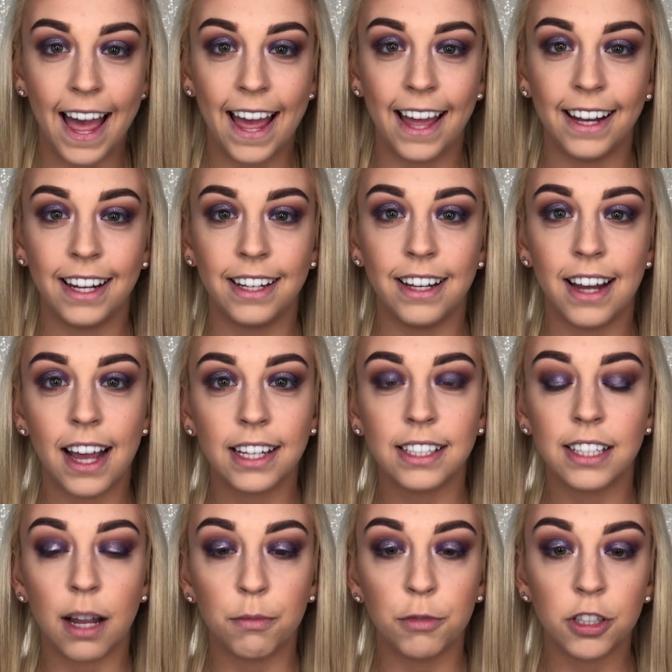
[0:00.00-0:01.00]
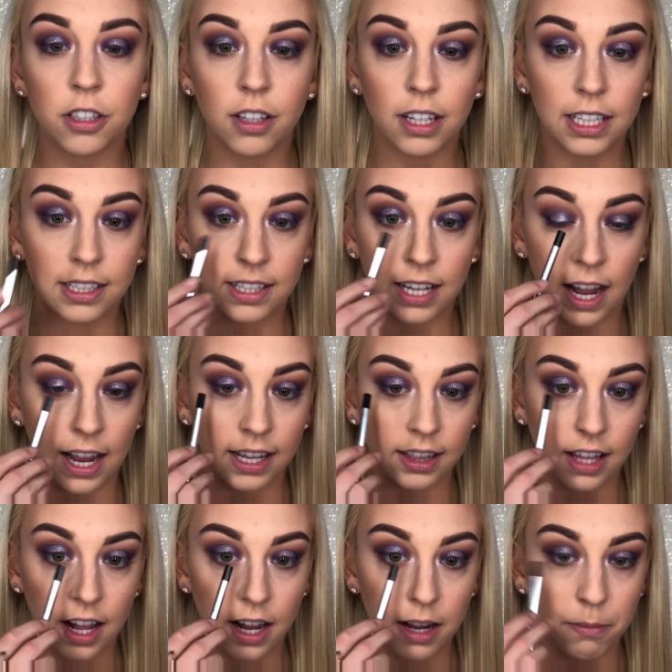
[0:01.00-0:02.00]
And next, I'm just gonna
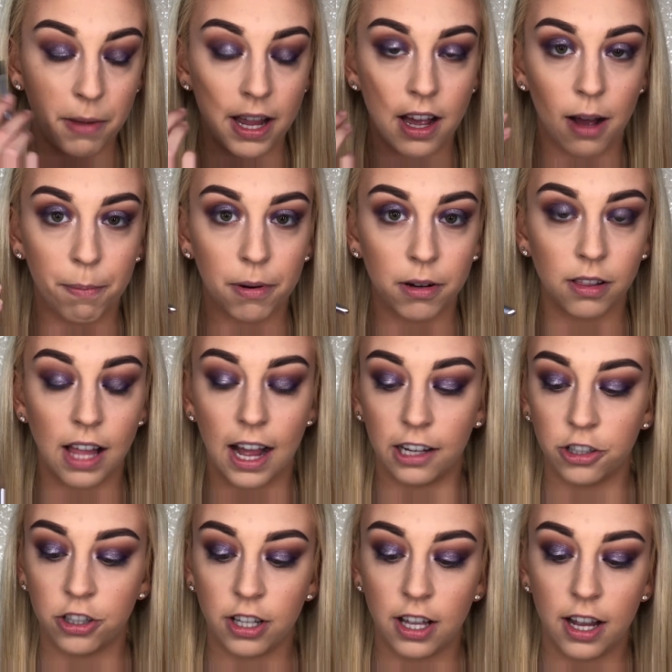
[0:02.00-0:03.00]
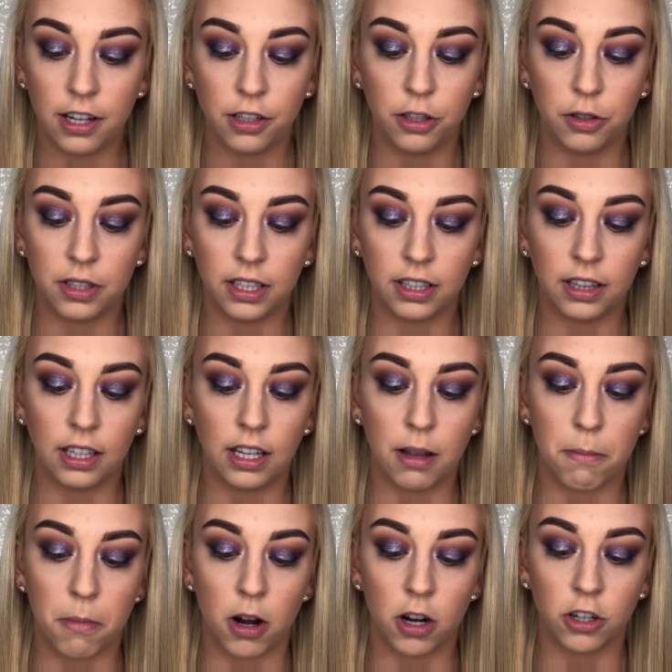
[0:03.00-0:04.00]
tightline my upper lash line using
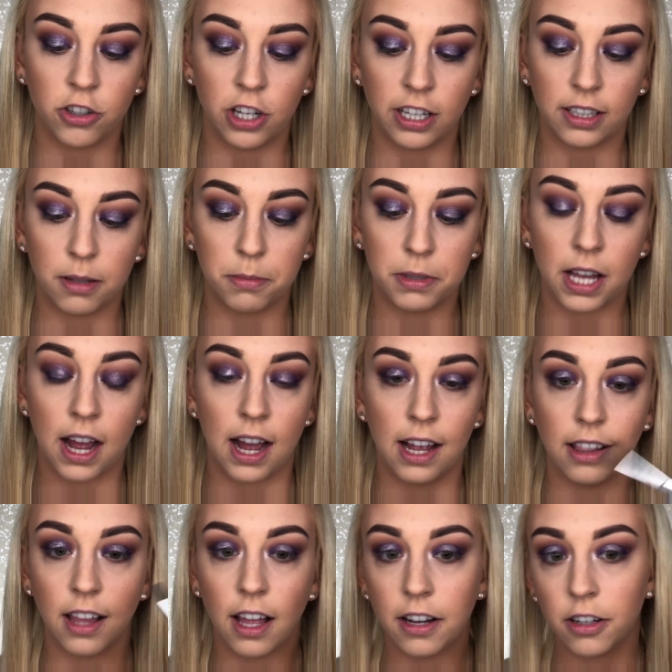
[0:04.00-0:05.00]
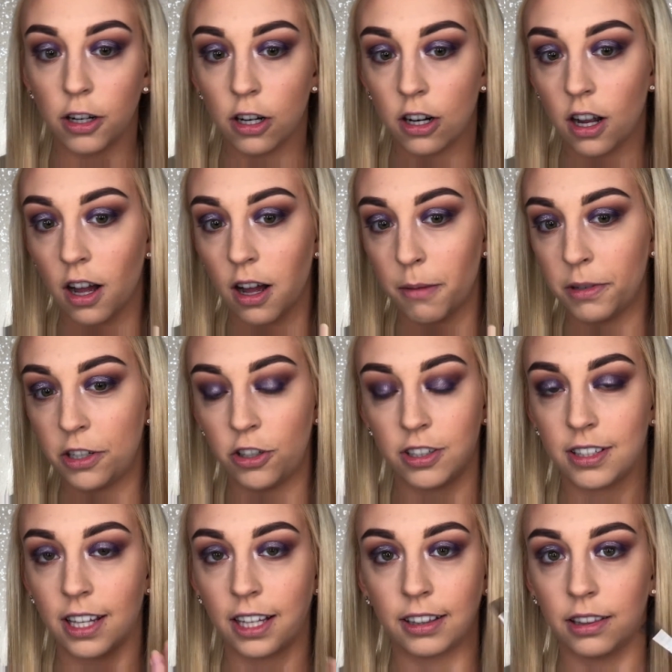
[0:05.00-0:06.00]
the Marc Jacobs highliner. It's
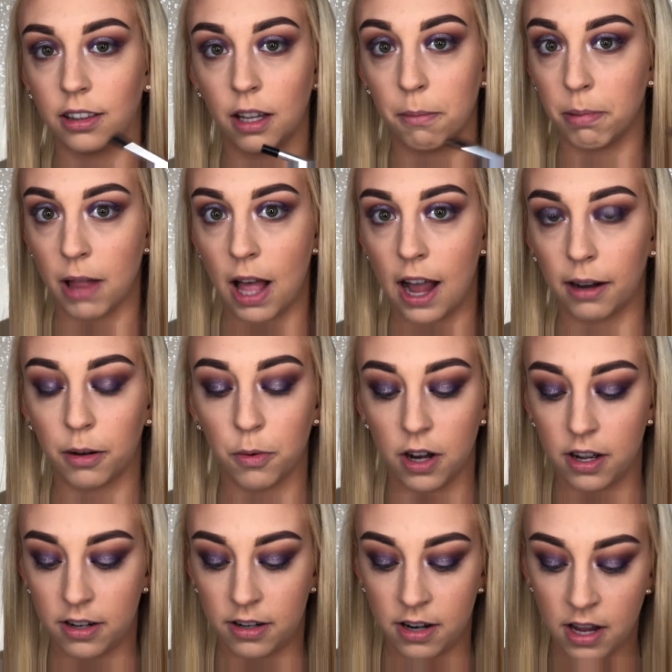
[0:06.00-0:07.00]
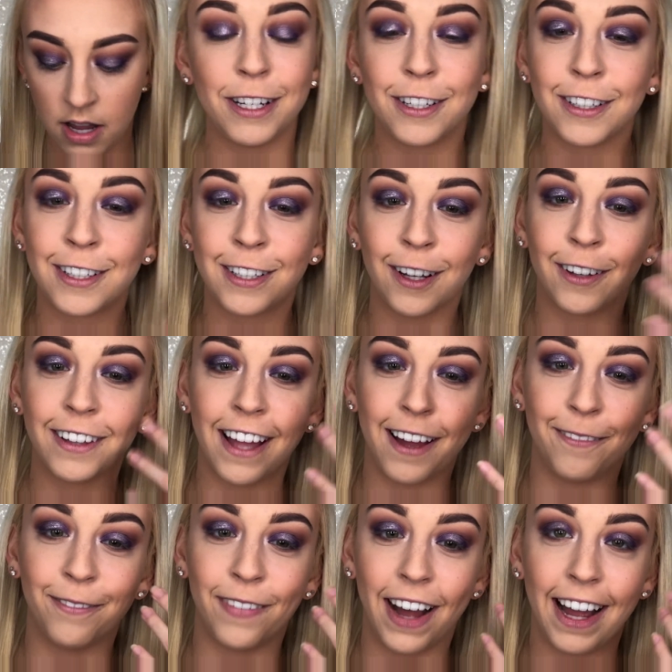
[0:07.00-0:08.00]
just like the black one, just so
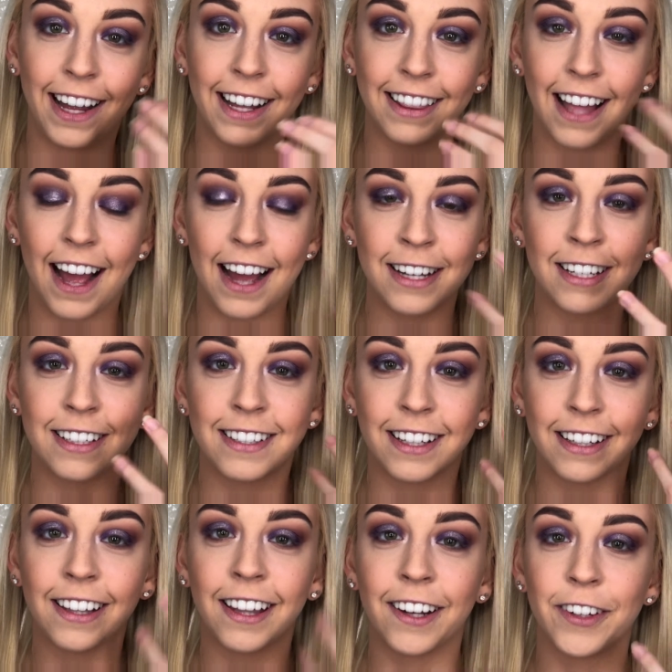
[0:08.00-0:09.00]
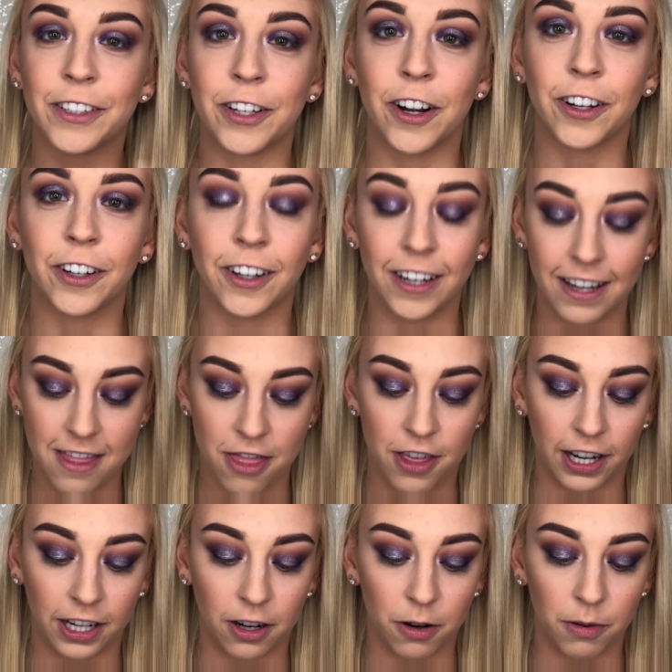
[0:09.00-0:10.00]
that my lashes look a little darker and
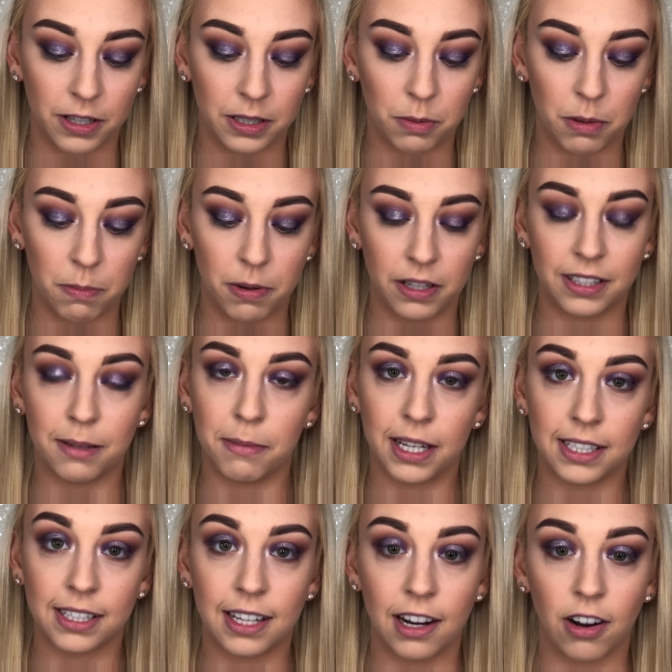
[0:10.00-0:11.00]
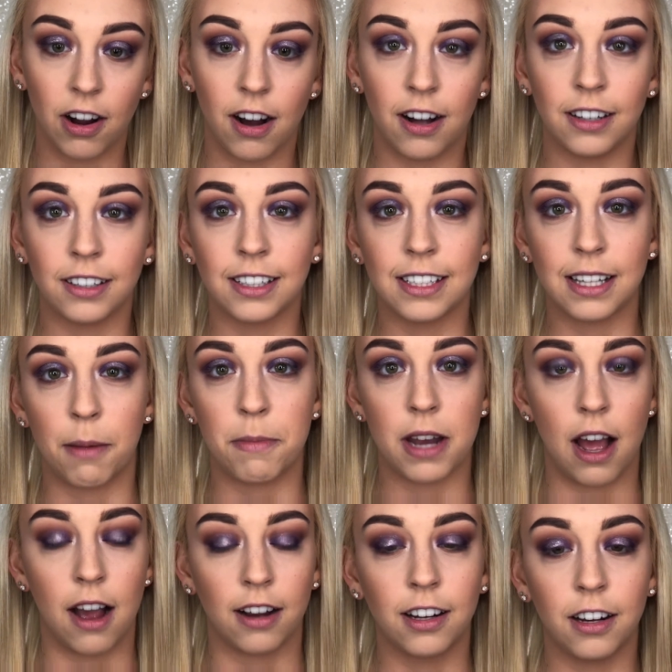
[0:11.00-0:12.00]
thicker once we put some mascara on, because I'm
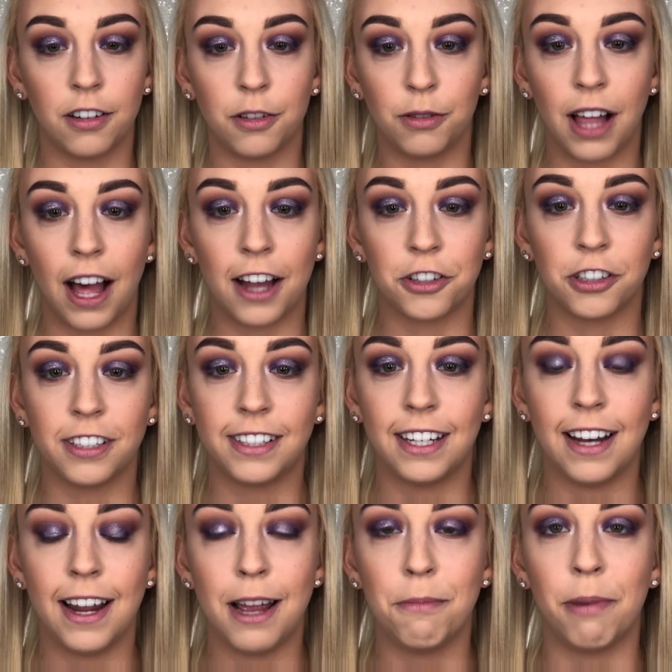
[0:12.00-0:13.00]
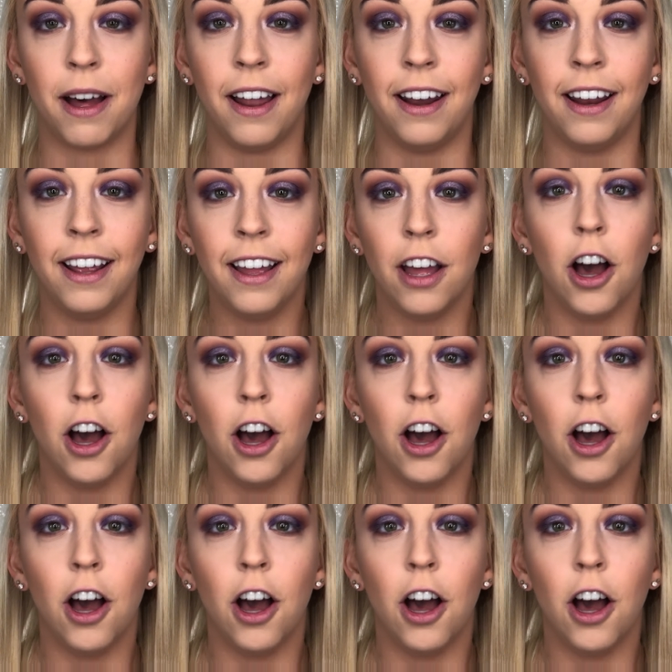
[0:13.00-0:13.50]
not gonna do lashes today, but